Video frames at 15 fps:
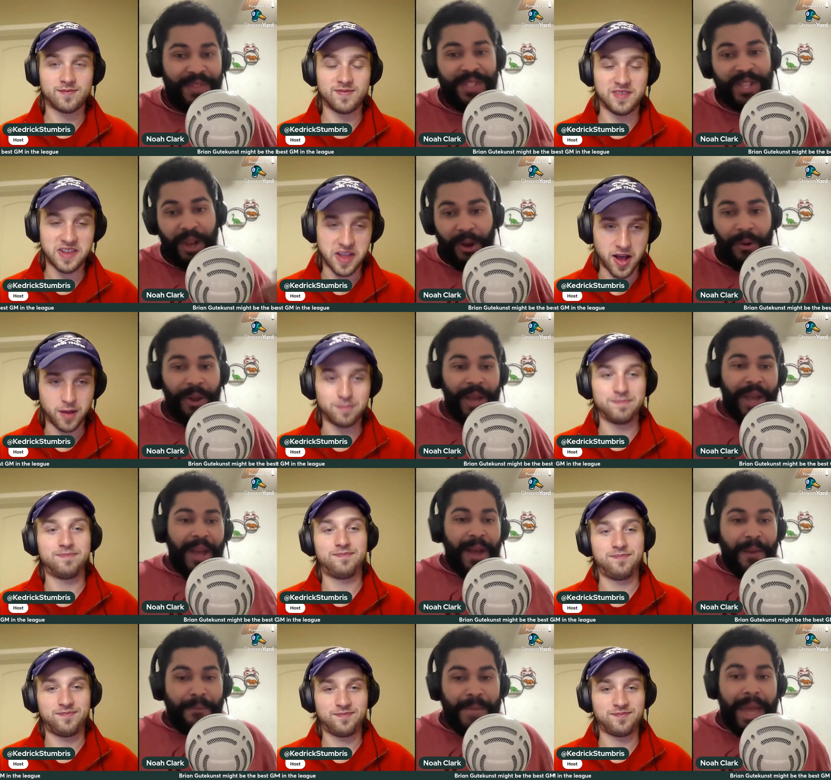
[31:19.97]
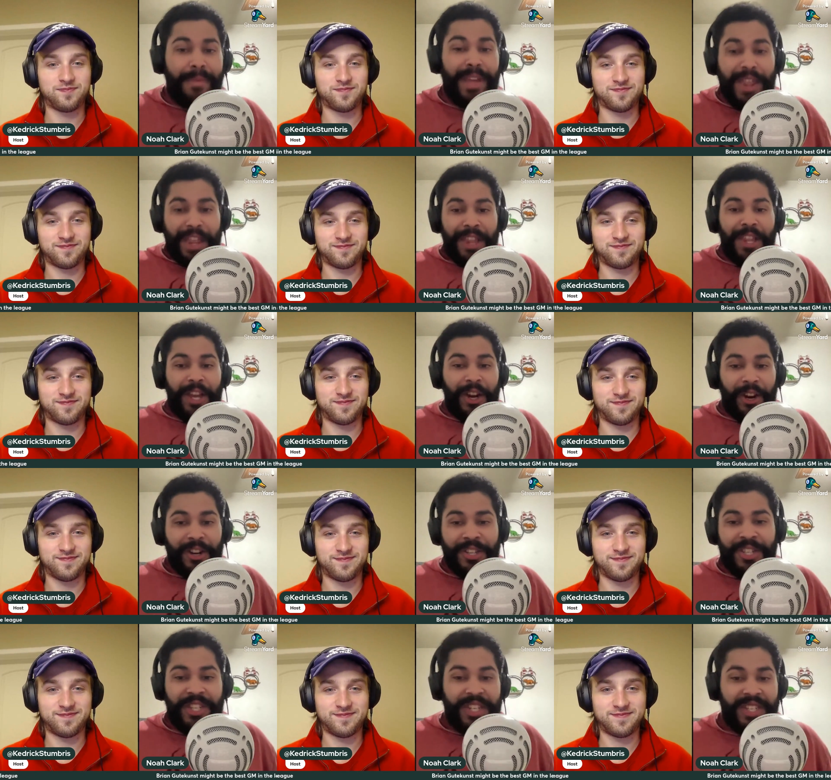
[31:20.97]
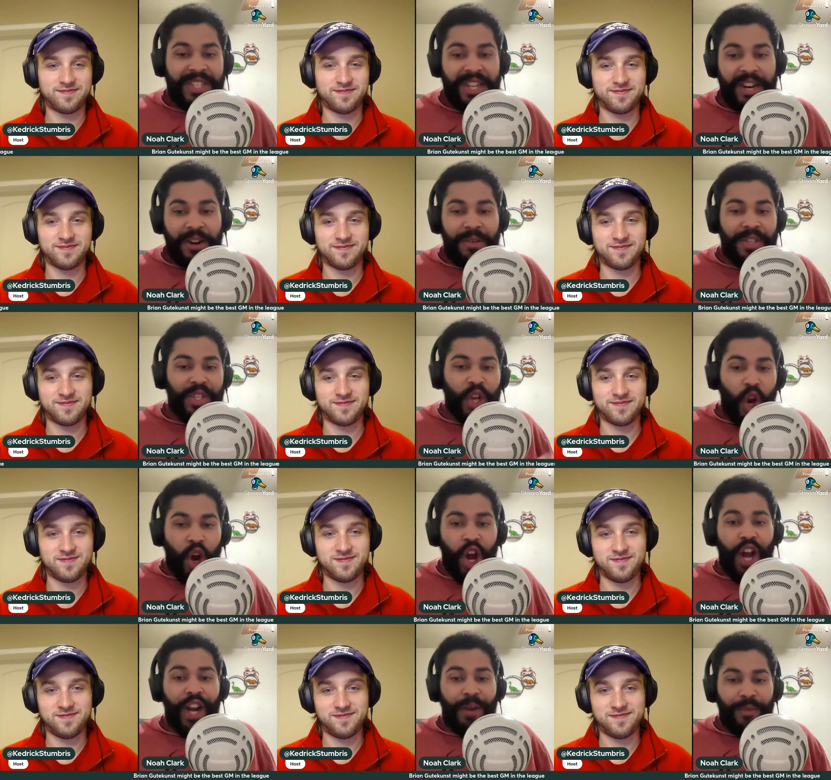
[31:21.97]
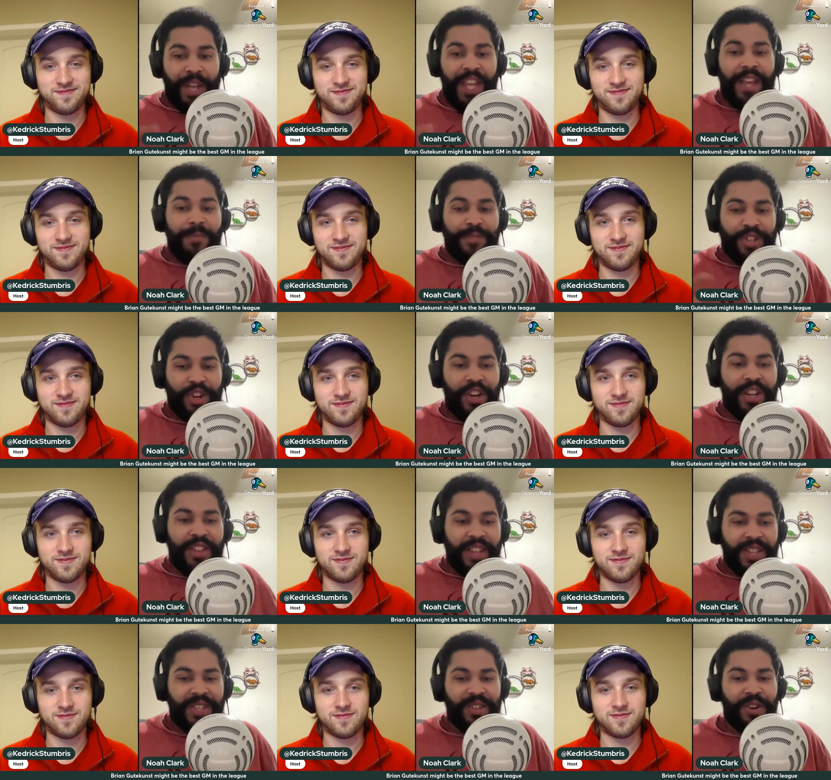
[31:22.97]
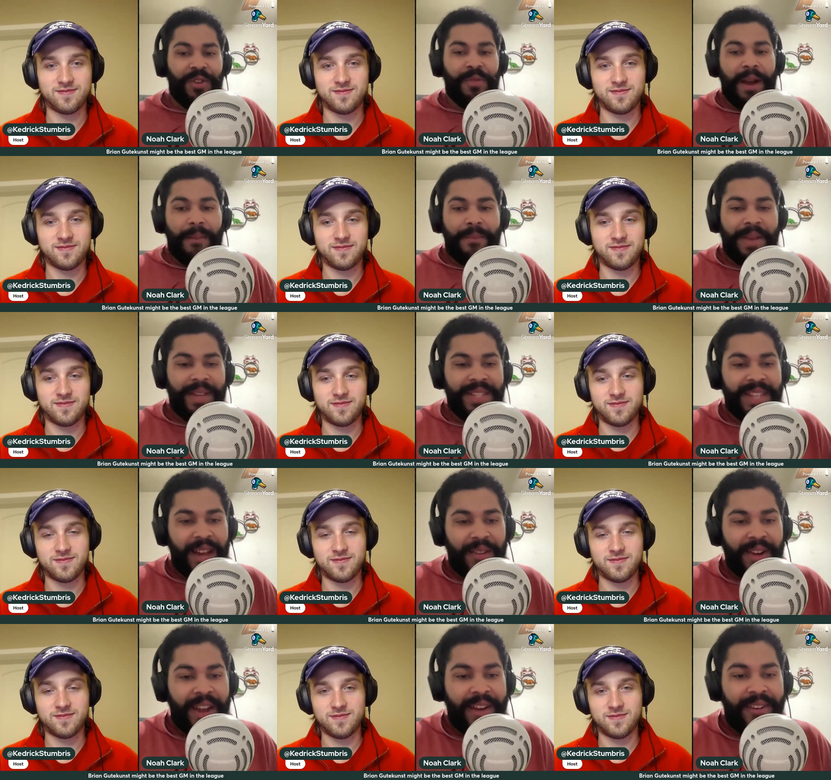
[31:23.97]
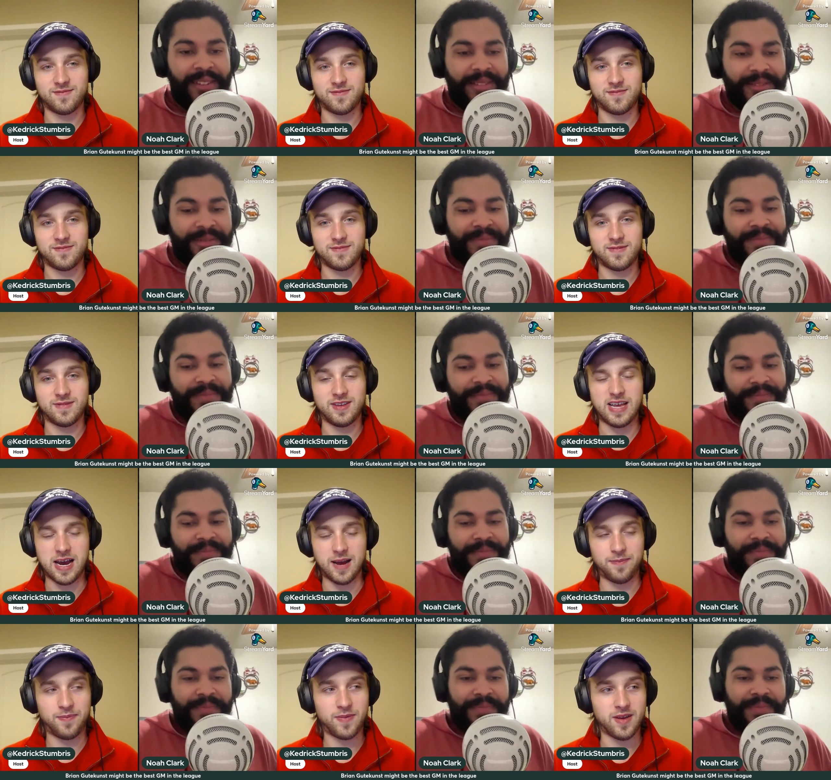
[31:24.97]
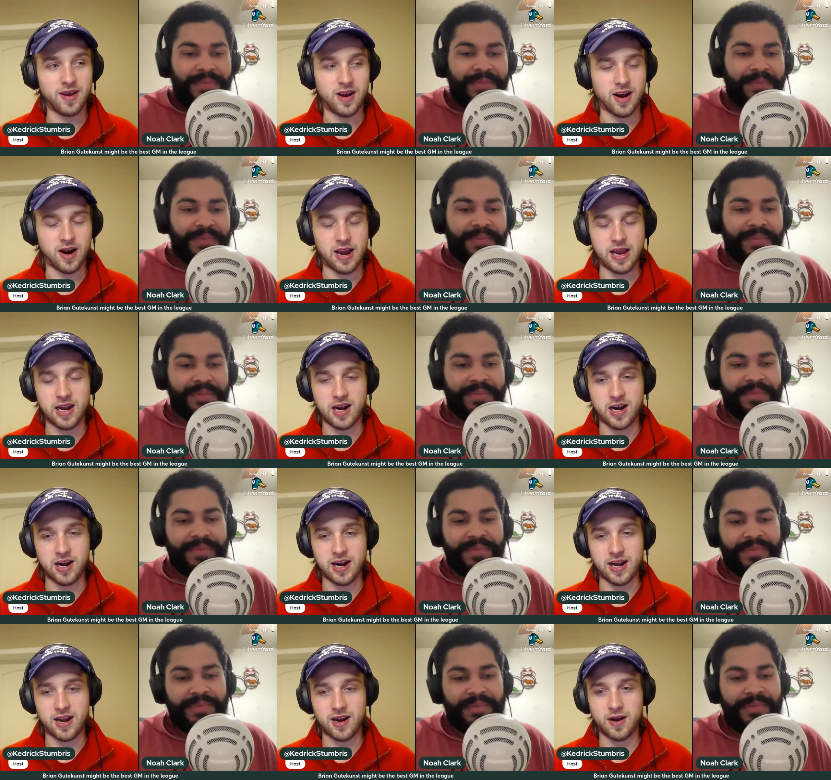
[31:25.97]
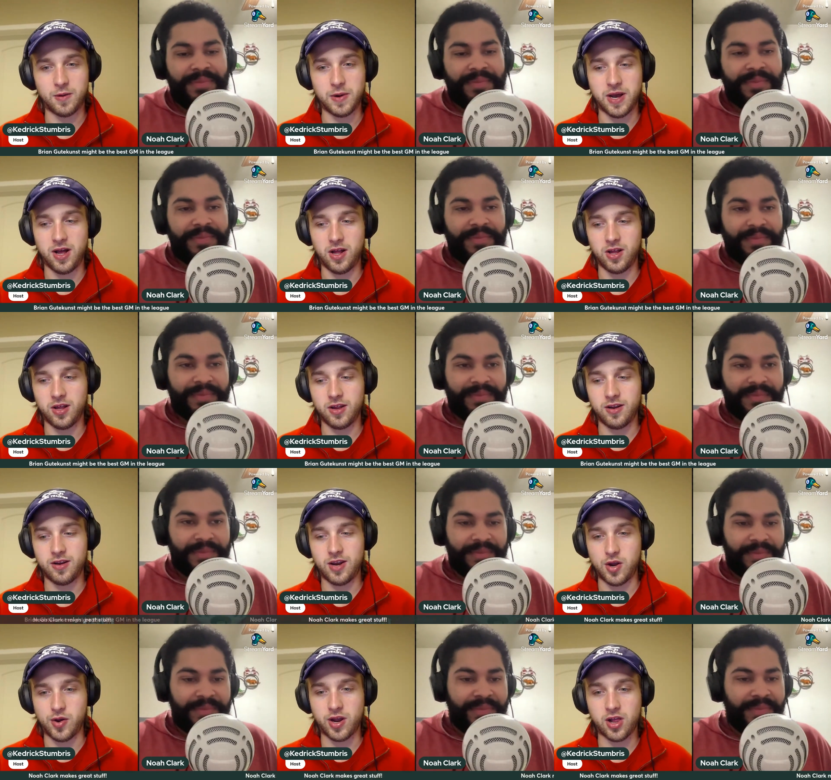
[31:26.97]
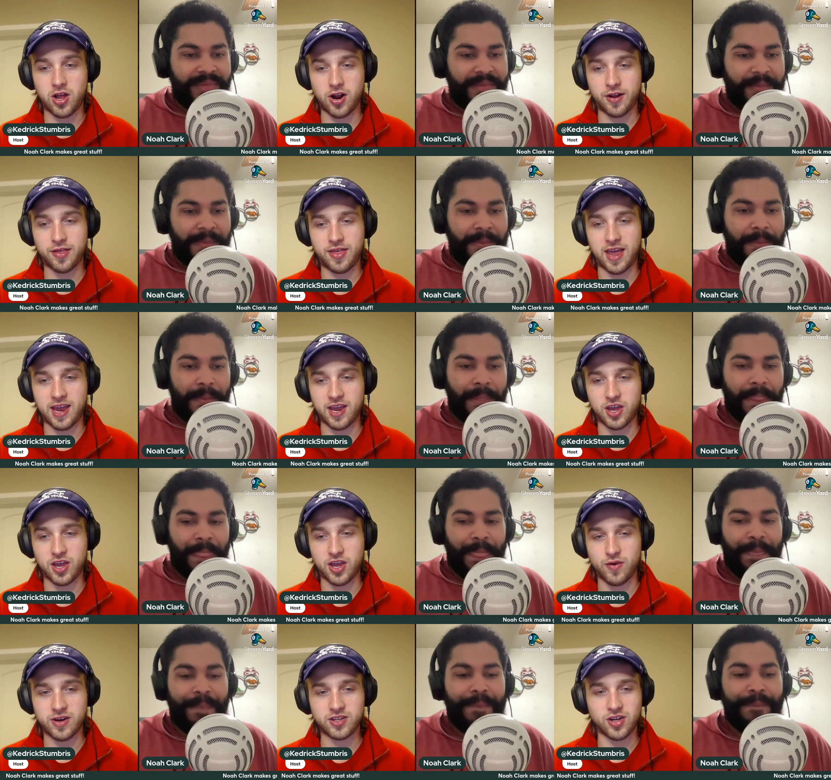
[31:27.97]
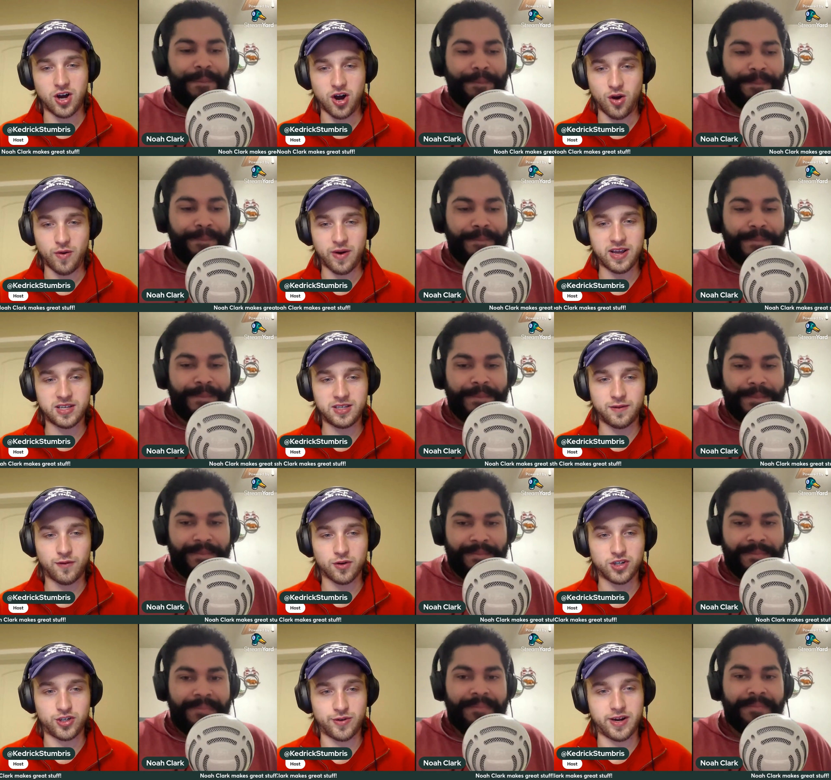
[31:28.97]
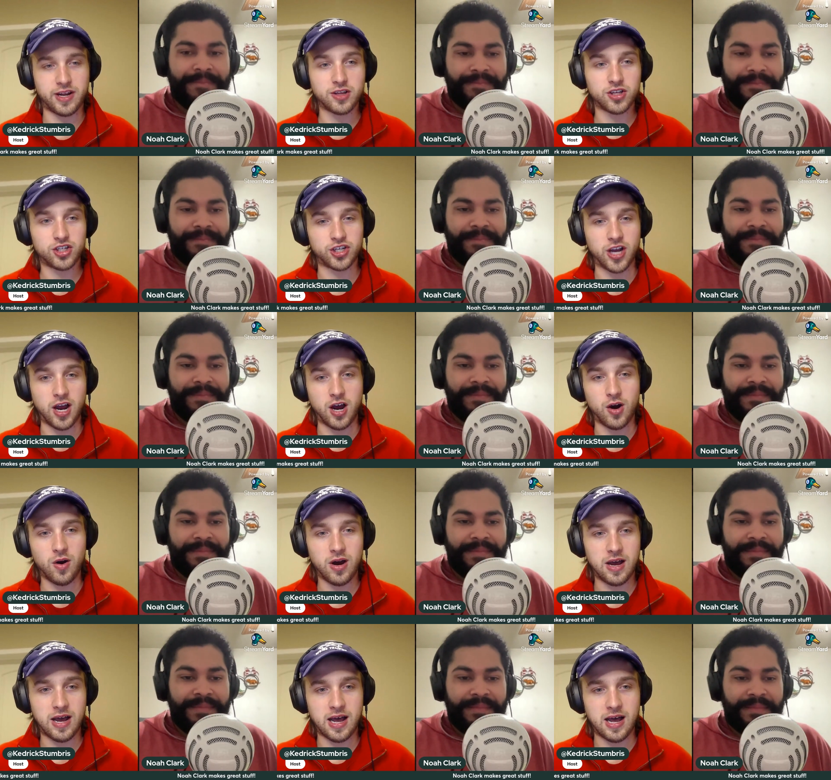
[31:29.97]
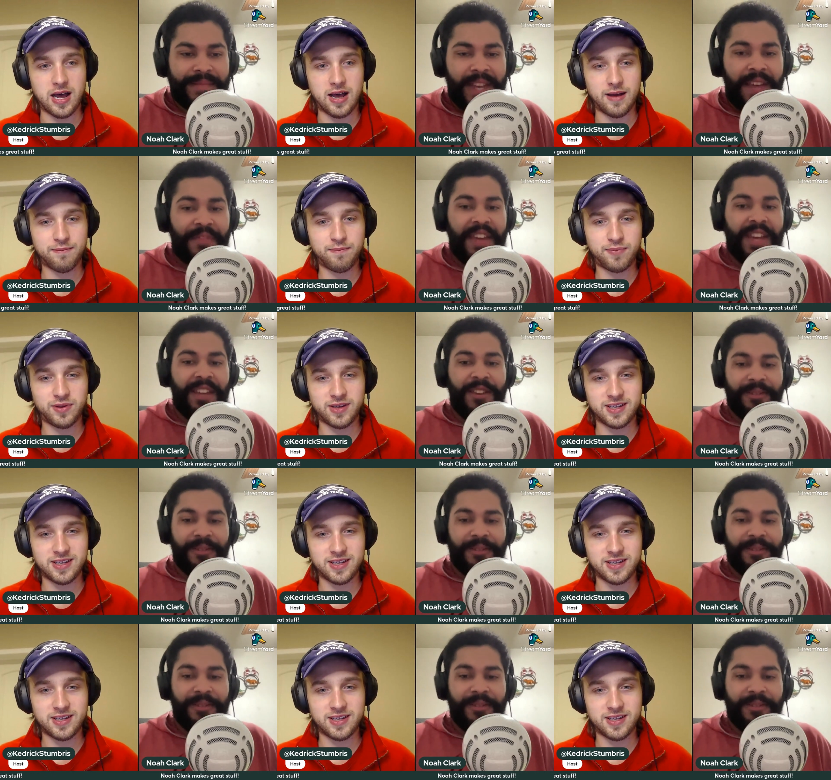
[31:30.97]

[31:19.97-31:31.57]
Speaker 1: so yep. maybe the, the curse just you know is gone, and we keep churning these third round picks out now.
Speaker 2: Yeah. All right. All right. Well, Noah Clark, thank you as always for joining the show. Uh, yeah, thank you.